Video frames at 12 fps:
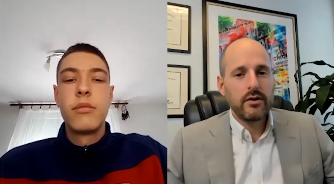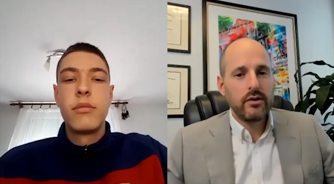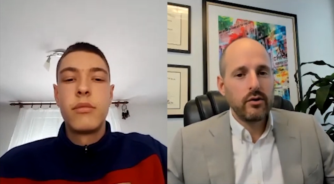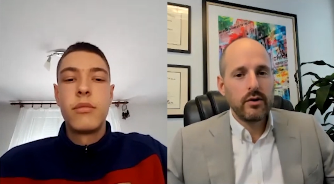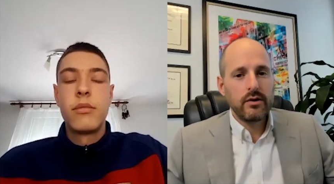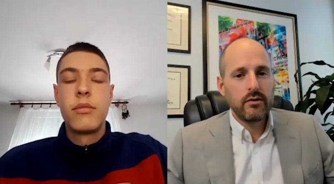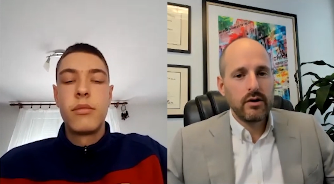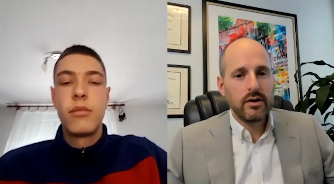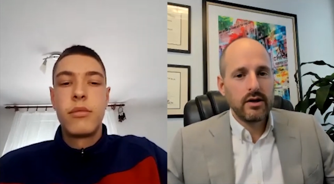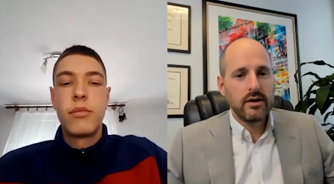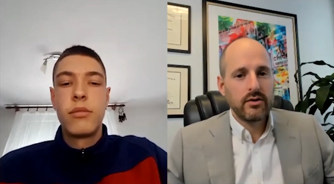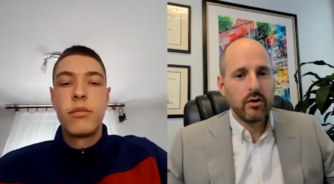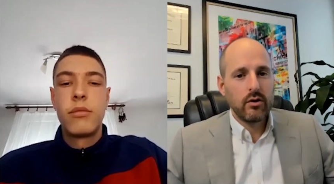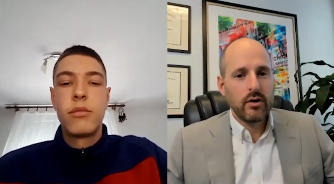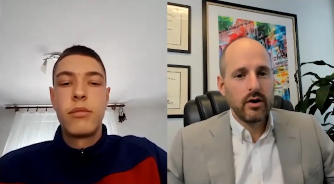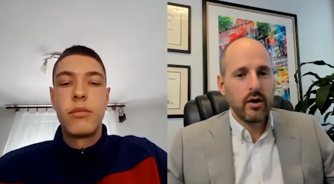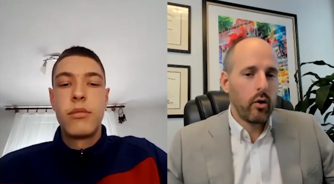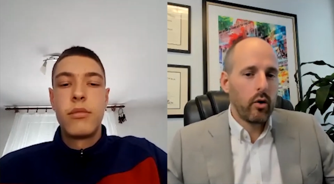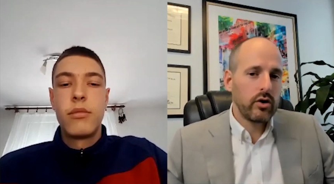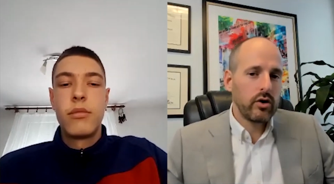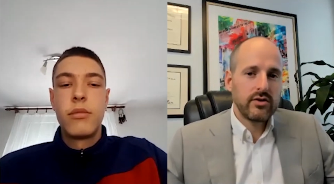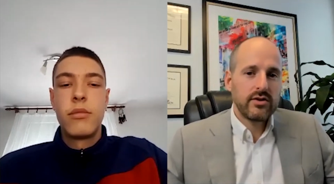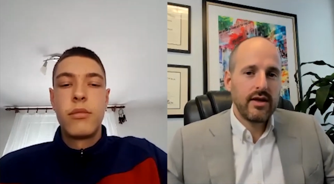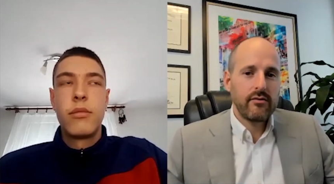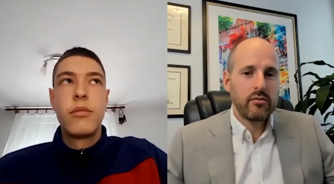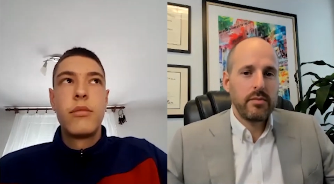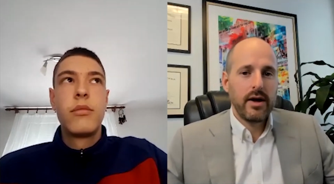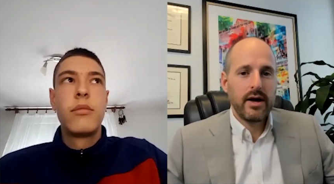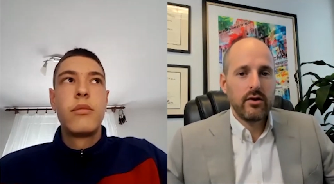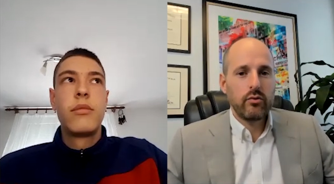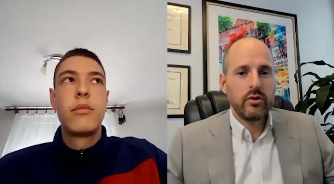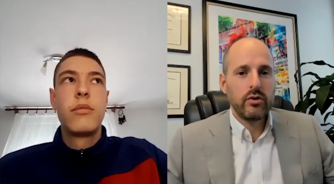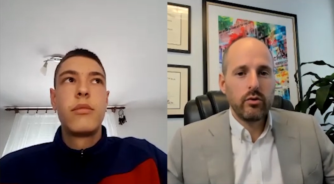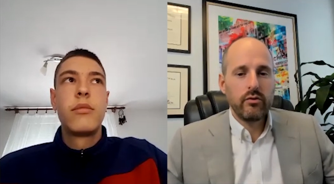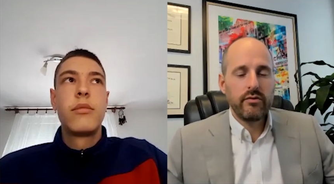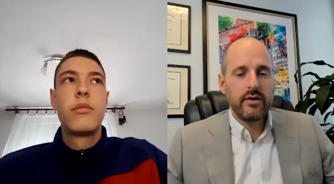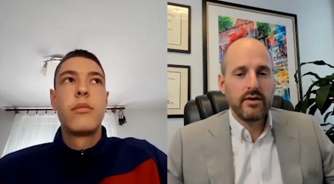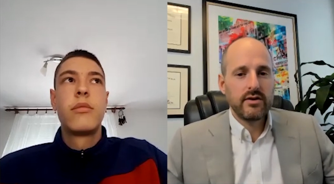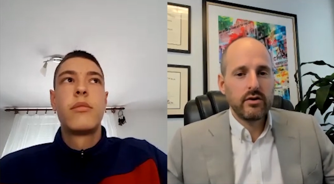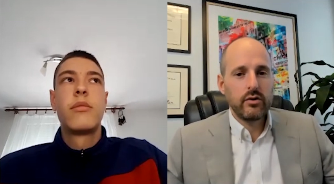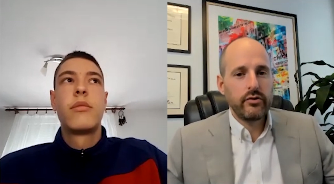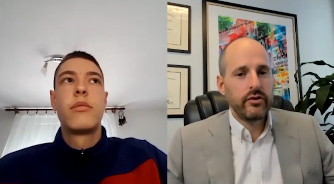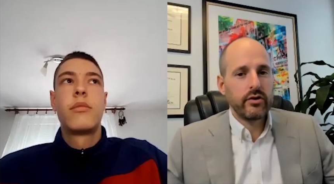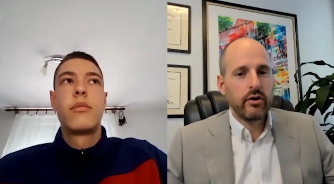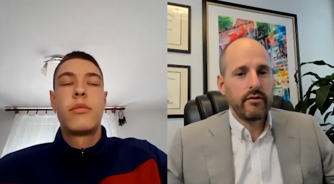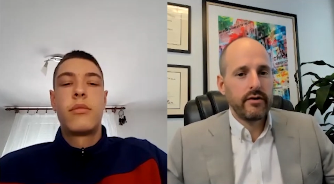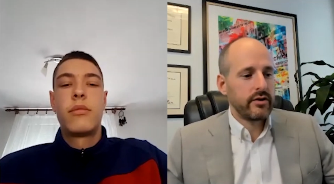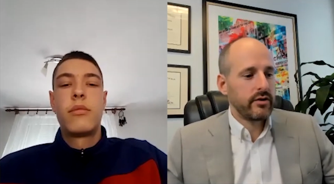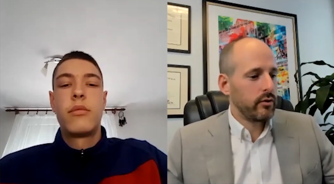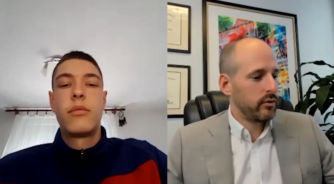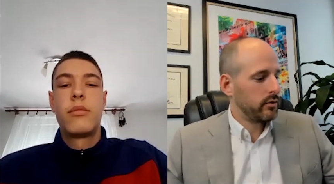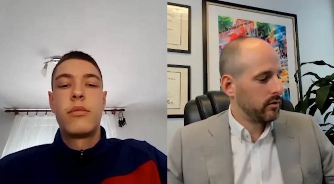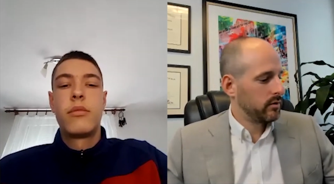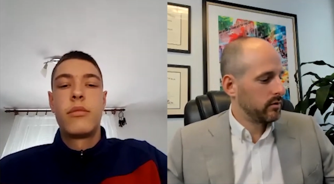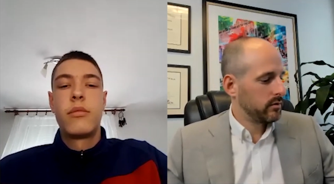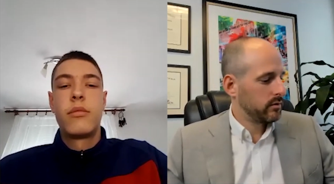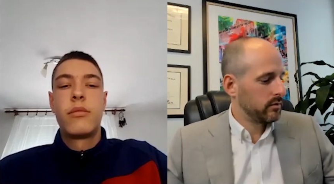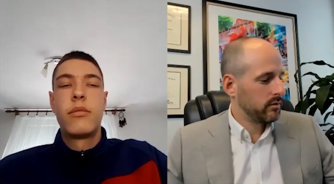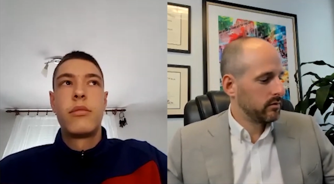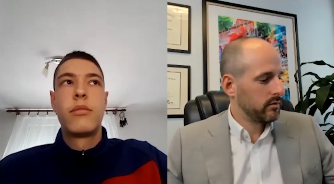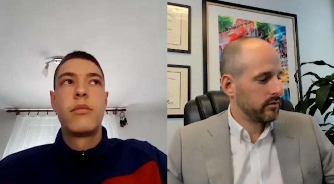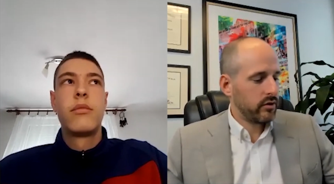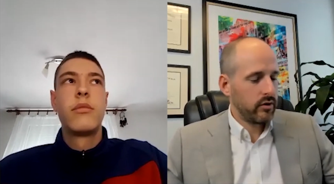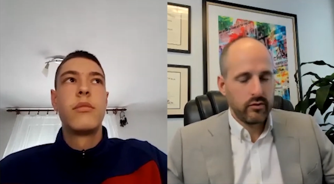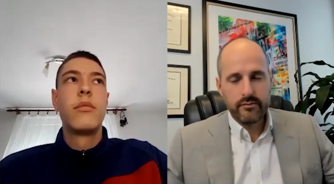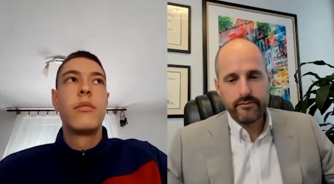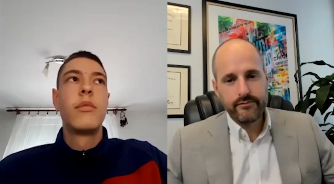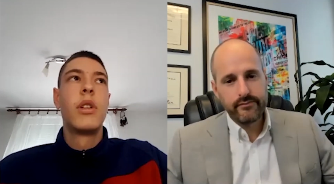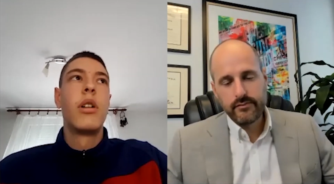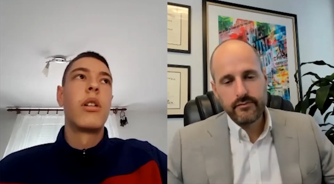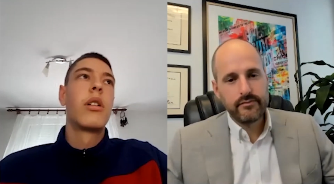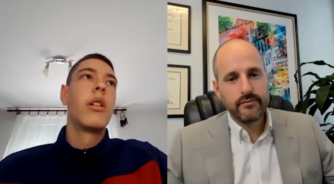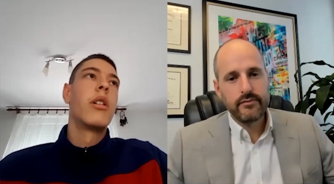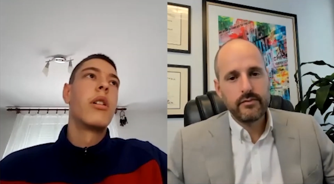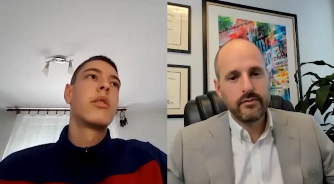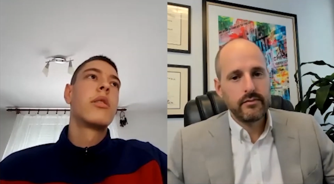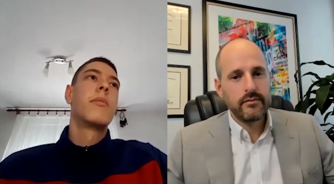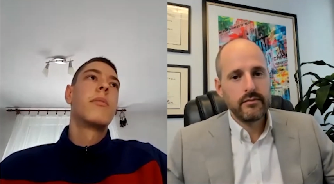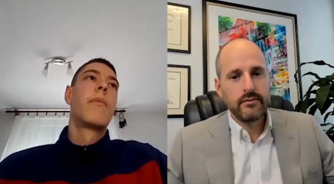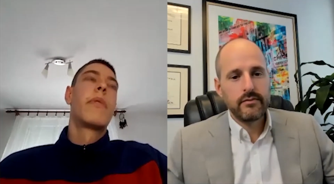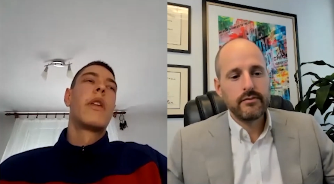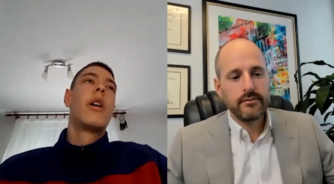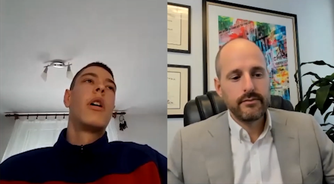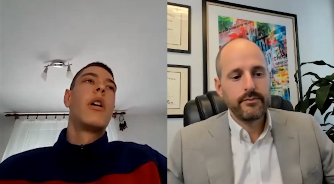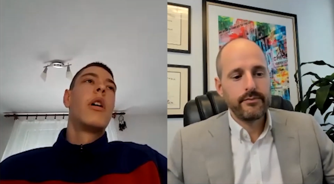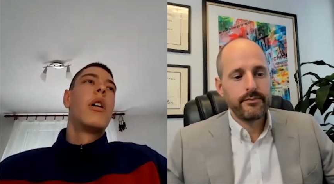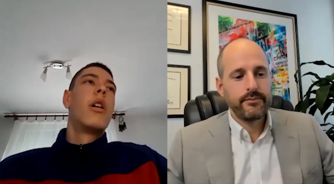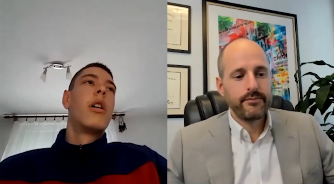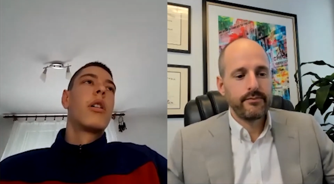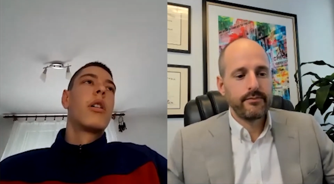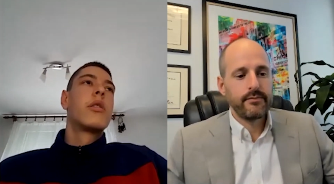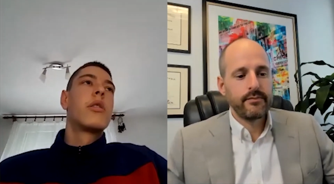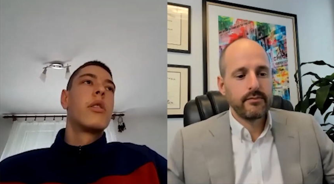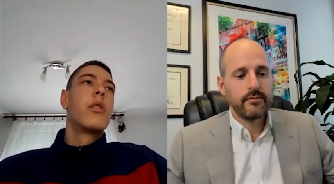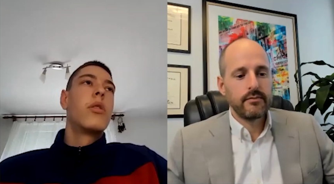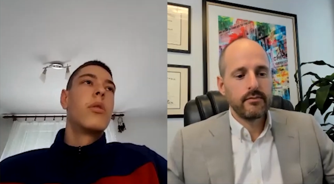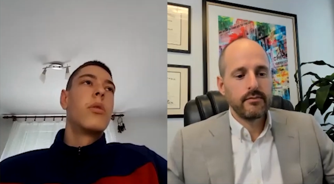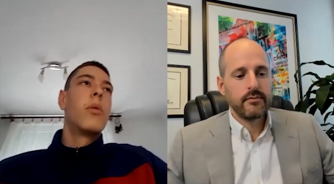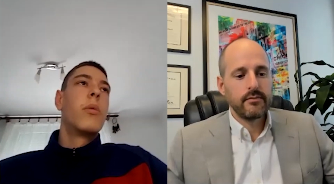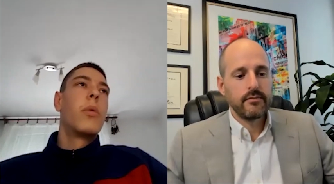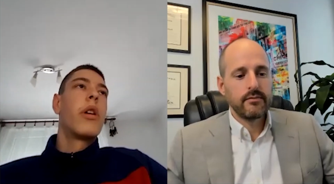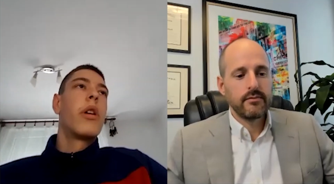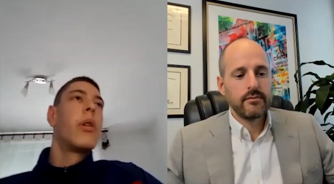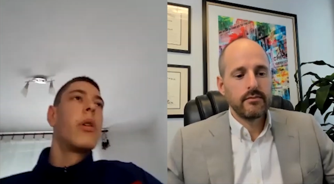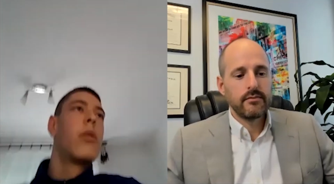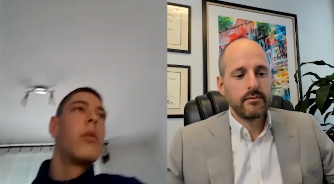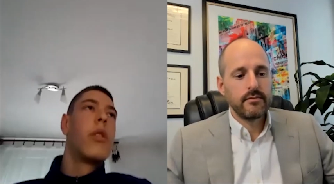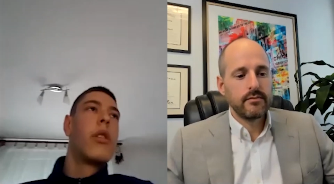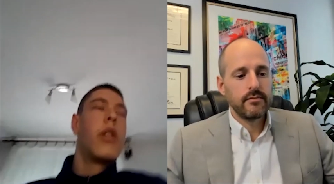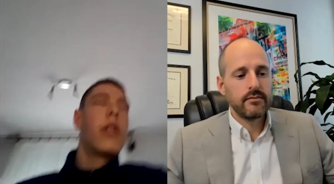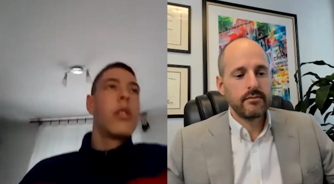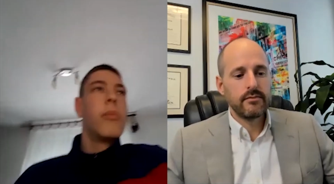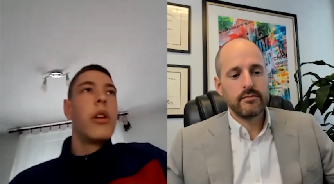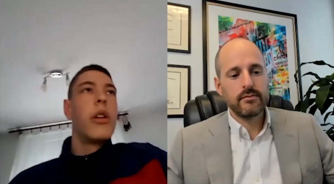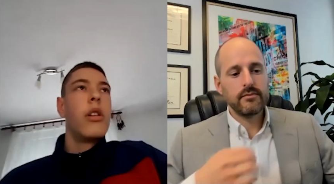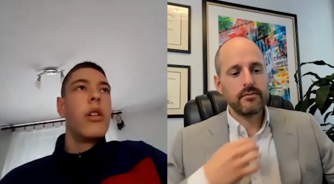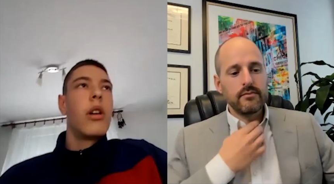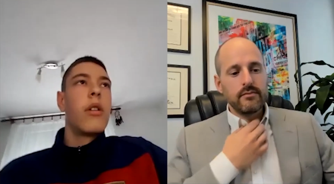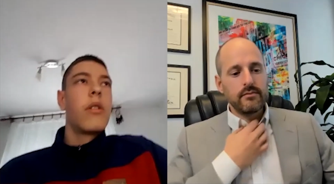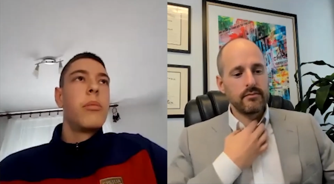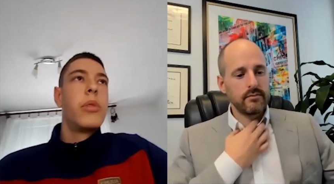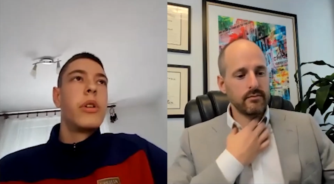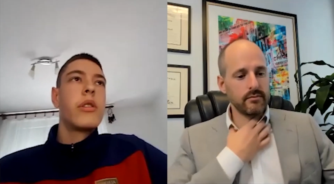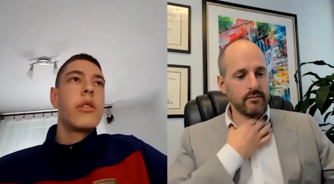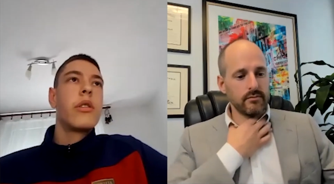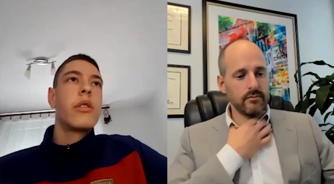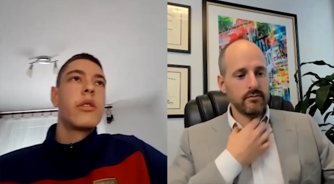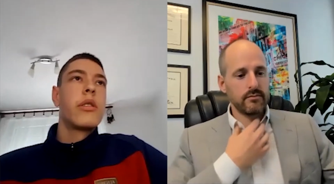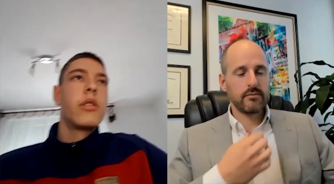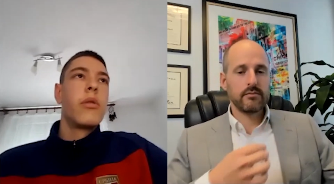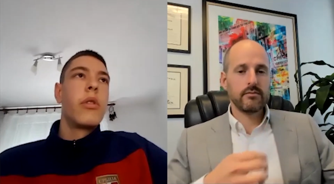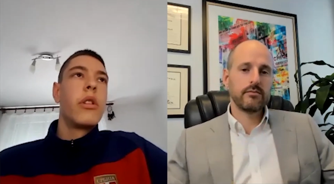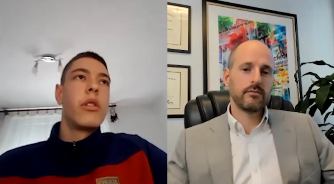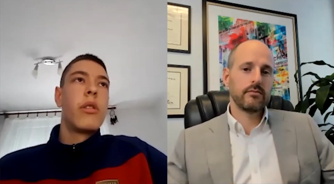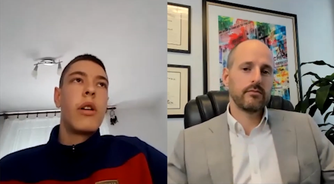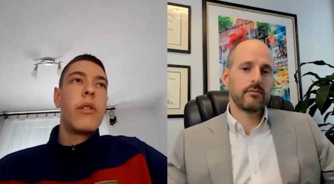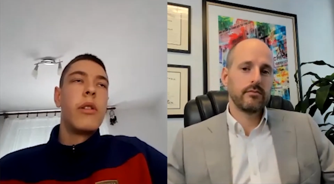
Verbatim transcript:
Speaker 1: to do it really. So, or you could just never pay the renewal fees and it'll dissolve on its own. So. Okay,
Speaker 2: awesome. Okay, so when I want to take the money out of the business, do I need to have any